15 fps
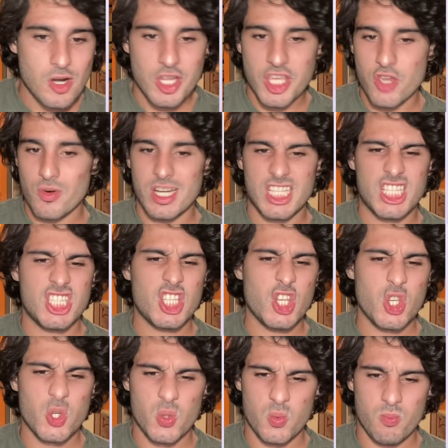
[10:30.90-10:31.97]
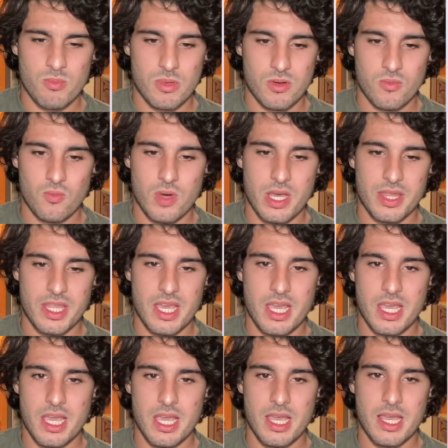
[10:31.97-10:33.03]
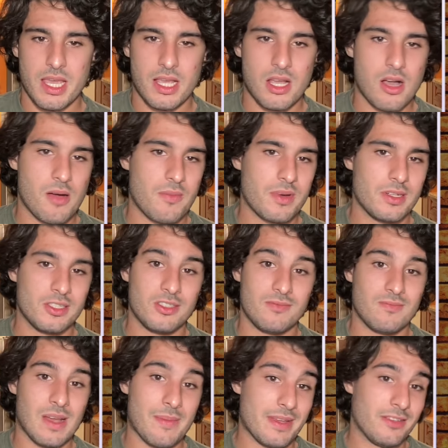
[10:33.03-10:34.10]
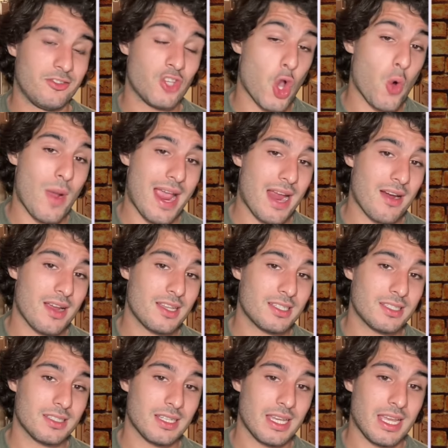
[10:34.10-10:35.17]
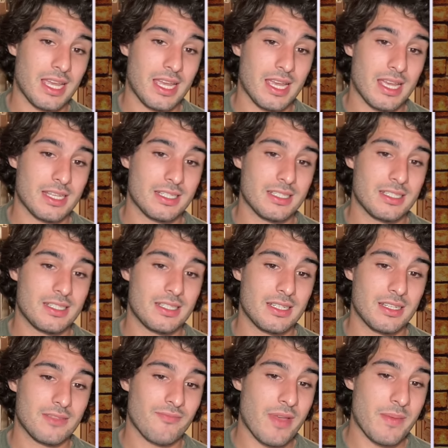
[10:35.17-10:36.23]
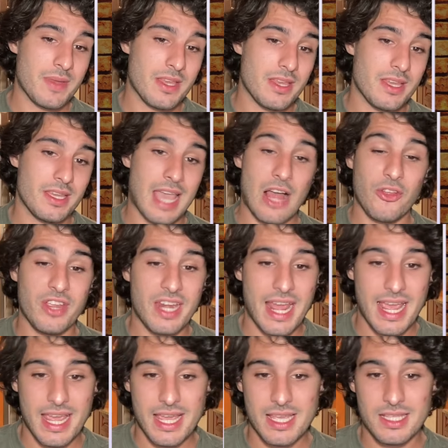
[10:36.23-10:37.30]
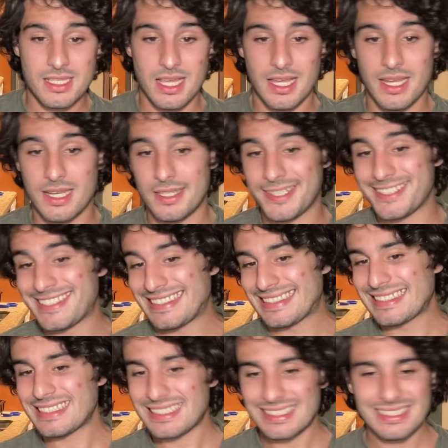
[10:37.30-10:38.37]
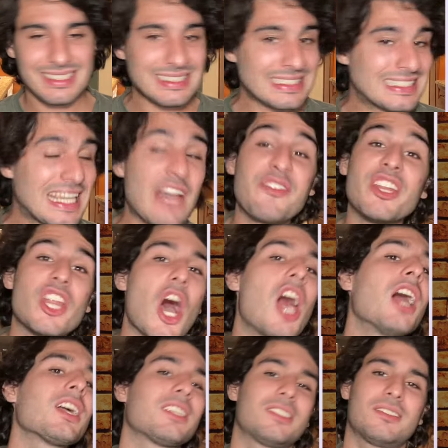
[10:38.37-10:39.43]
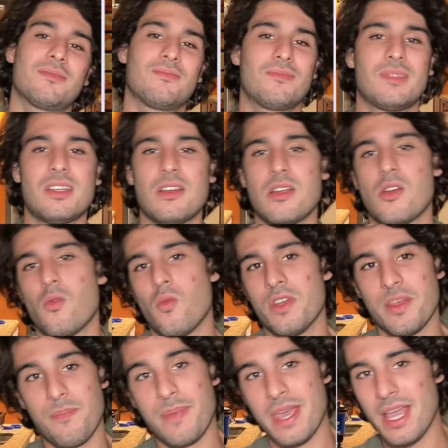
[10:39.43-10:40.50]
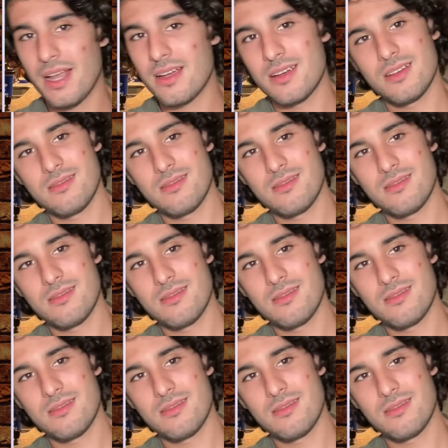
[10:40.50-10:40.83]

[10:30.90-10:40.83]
you would assume, with a combo. I mean, Joe Harris and maybe Kellen Hayes and Kevin Knox with a pick.